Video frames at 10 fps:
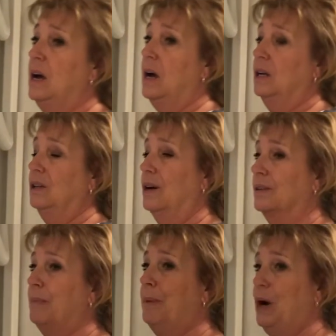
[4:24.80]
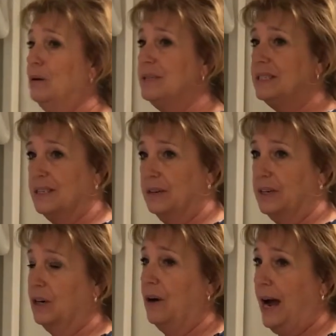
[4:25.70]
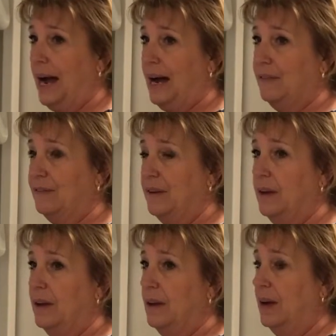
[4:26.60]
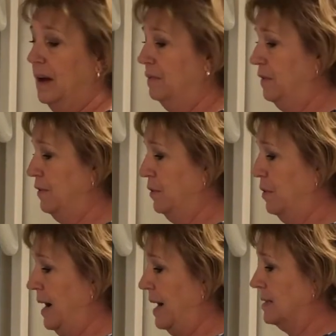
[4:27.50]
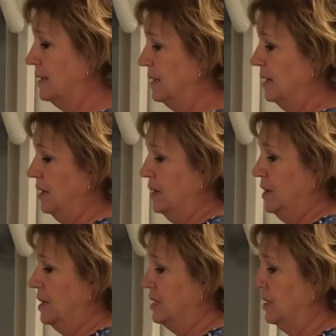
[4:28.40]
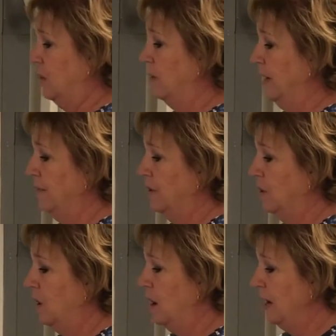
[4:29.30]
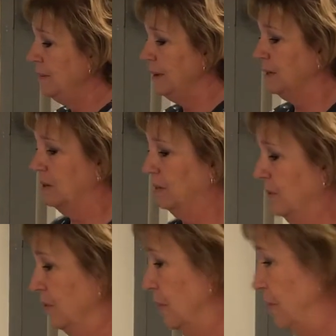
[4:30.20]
along the posterior half of the thorax. So if you're on mid-coronal